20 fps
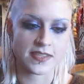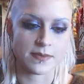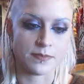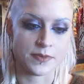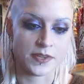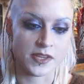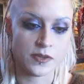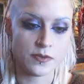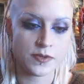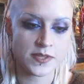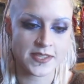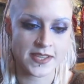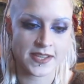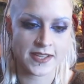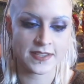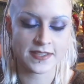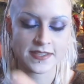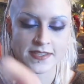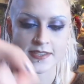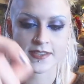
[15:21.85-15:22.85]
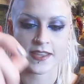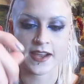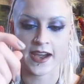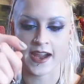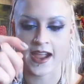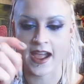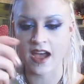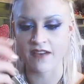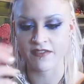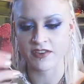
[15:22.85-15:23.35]
some new scents that I
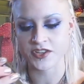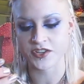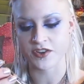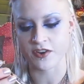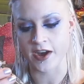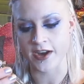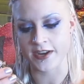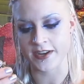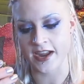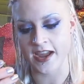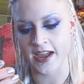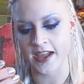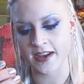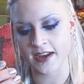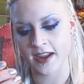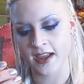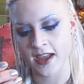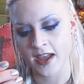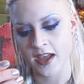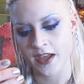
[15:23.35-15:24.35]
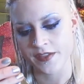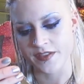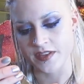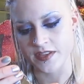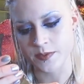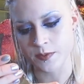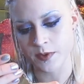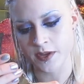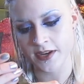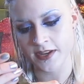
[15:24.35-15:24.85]
haven't tried yet.
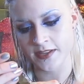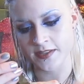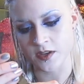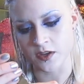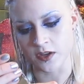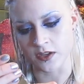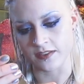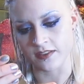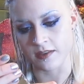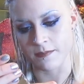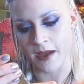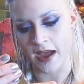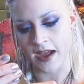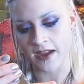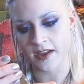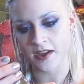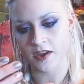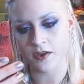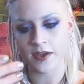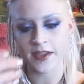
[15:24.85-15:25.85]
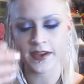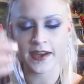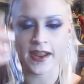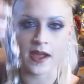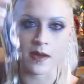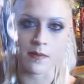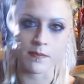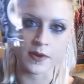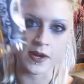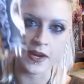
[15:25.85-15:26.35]
This one is called Tobacco and
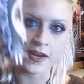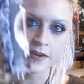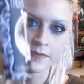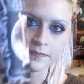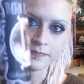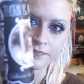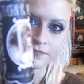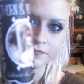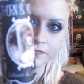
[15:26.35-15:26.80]
Amber.